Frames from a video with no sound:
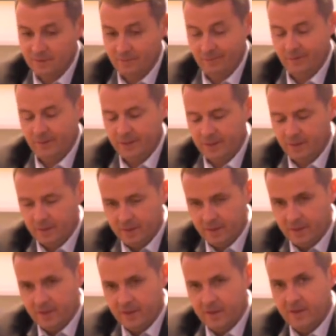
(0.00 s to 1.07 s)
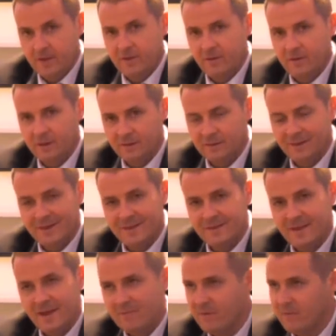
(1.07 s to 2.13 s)
We,
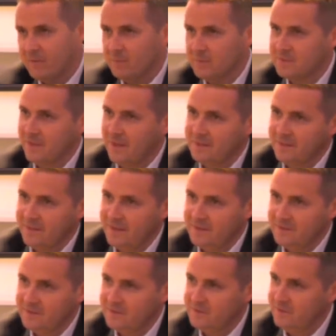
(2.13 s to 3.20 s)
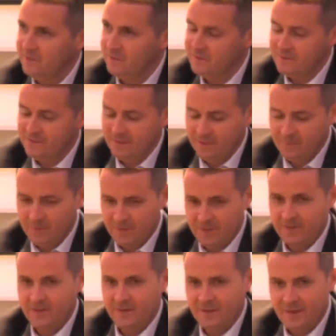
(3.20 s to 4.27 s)
everything was stacked against us, the odds at the
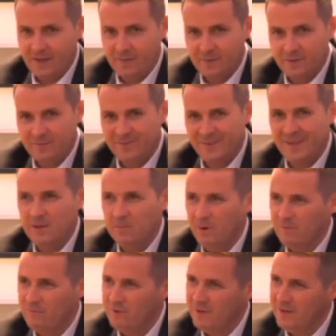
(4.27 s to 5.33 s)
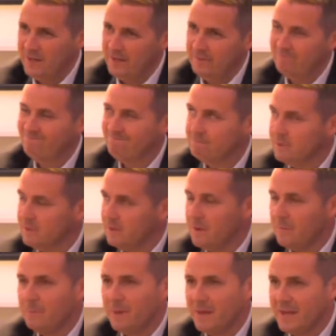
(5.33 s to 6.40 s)
beginning of the game. I don't think anyone really
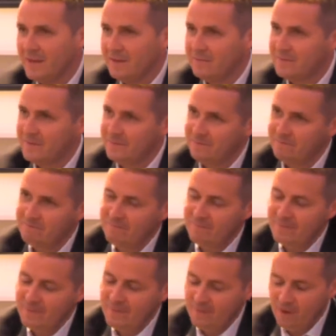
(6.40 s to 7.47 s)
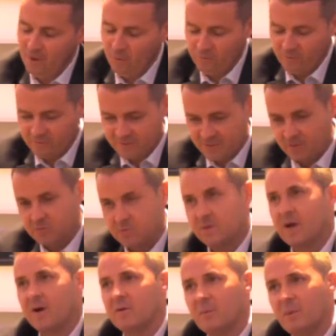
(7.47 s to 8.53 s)
believed all the results would
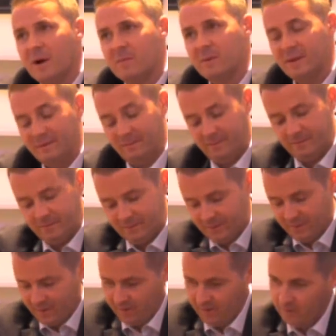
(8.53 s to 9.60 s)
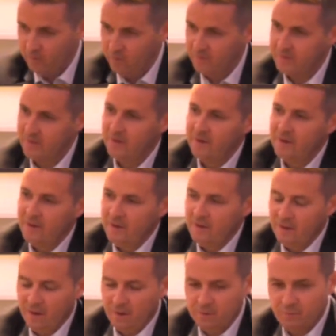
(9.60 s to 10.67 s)
go the way they would.
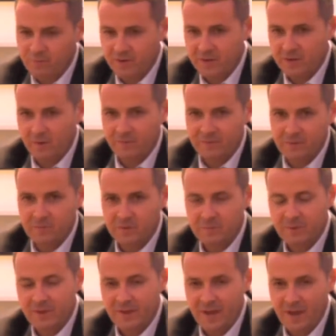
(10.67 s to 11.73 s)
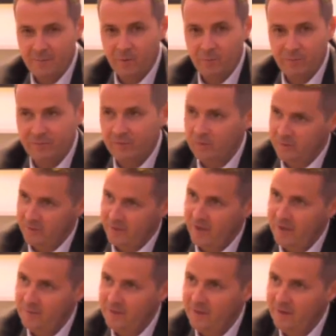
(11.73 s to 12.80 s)
I was pretty confident we'd beat Hemel before the
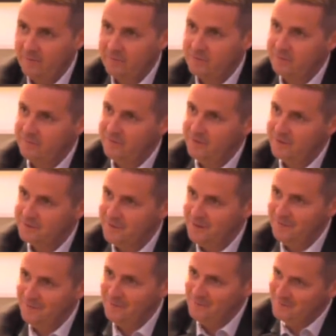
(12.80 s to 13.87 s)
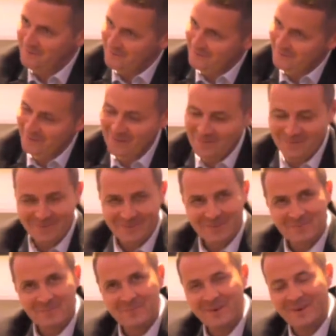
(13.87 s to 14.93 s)
game, and then after the first half I wasn't so
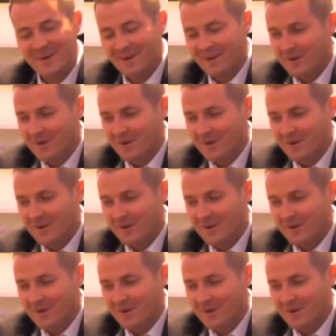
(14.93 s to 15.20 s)
confident. But